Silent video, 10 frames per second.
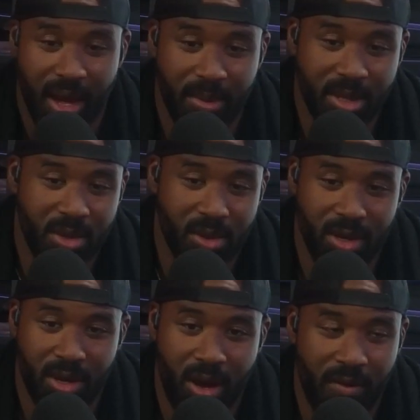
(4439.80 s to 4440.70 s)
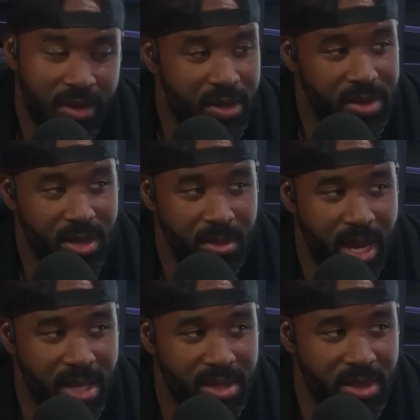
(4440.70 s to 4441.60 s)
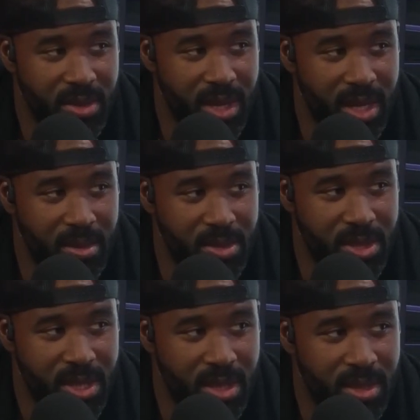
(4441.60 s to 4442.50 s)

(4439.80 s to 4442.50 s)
I mean, turning it off kills some guys too. They end up just killing